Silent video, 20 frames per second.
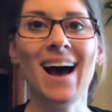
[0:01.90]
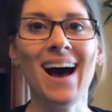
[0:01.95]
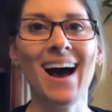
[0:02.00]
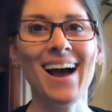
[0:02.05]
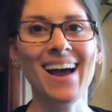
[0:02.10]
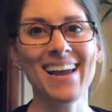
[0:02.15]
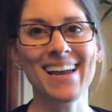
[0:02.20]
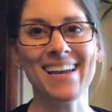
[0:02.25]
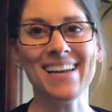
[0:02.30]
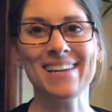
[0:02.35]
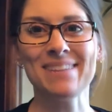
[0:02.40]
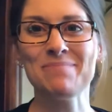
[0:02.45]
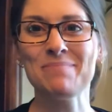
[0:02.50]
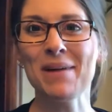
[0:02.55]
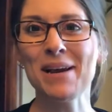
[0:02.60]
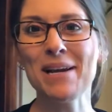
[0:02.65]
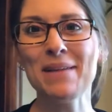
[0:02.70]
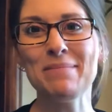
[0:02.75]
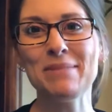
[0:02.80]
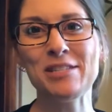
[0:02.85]
Hi,
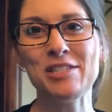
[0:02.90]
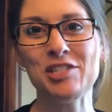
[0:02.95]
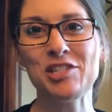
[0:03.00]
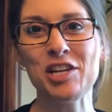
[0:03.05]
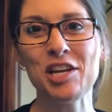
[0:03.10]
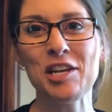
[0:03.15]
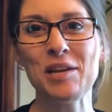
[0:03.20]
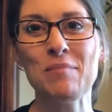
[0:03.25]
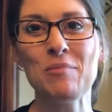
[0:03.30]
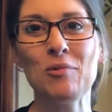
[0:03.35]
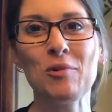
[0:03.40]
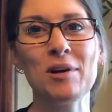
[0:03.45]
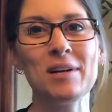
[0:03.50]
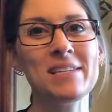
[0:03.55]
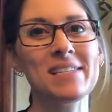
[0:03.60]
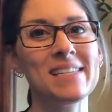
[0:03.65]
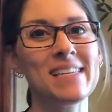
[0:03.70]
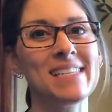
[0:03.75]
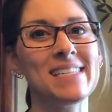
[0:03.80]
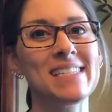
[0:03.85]
my name is Jenny
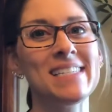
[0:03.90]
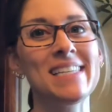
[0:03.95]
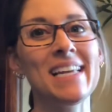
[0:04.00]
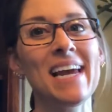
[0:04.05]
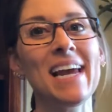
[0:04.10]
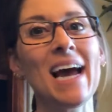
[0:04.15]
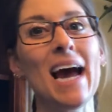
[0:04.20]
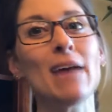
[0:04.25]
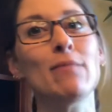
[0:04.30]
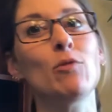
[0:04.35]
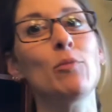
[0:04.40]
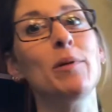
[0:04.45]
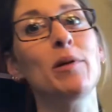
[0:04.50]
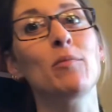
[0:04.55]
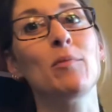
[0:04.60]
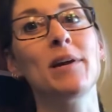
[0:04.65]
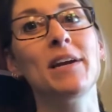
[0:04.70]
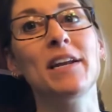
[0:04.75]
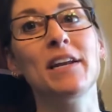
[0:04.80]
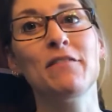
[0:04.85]
Morris, and today I will be
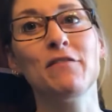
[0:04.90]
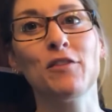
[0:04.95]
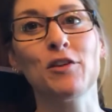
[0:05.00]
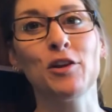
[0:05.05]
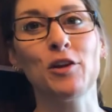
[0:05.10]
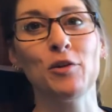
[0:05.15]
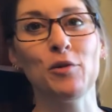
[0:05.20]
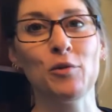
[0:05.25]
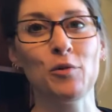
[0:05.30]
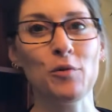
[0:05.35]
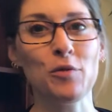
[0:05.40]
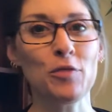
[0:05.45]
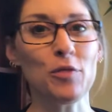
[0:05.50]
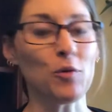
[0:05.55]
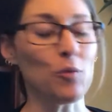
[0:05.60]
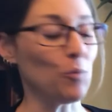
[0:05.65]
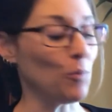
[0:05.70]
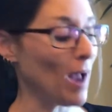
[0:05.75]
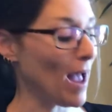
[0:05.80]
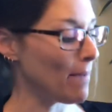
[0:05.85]
reading for you
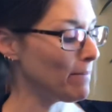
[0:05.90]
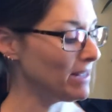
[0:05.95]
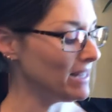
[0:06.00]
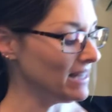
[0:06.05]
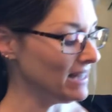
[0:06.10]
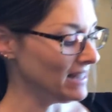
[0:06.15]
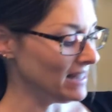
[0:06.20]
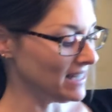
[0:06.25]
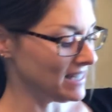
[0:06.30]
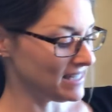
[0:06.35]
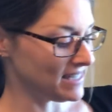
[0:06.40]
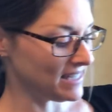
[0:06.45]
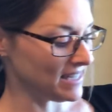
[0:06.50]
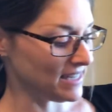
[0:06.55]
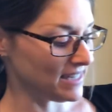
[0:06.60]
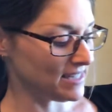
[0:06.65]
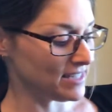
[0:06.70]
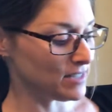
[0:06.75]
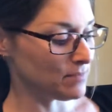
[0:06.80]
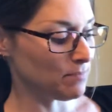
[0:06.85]
The Rabbit
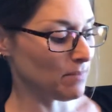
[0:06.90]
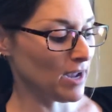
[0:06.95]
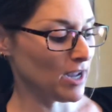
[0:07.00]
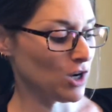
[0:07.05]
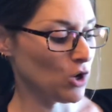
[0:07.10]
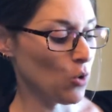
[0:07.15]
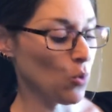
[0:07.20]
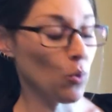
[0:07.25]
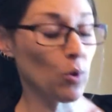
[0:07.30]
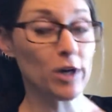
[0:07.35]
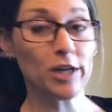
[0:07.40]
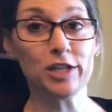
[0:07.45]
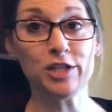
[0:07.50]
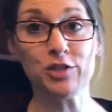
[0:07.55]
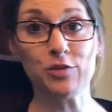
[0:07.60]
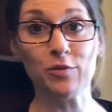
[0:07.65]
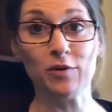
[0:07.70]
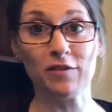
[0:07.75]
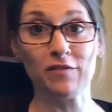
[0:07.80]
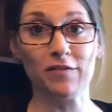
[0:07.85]
Listened by Cori
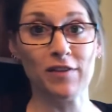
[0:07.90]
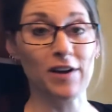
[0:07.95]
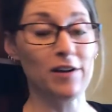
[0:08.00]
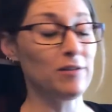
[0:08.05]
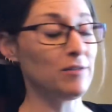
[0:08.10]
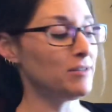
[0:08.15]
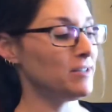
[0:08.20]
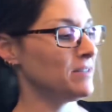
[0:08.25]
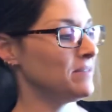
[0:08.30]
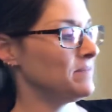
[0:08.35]
Doerrfeld.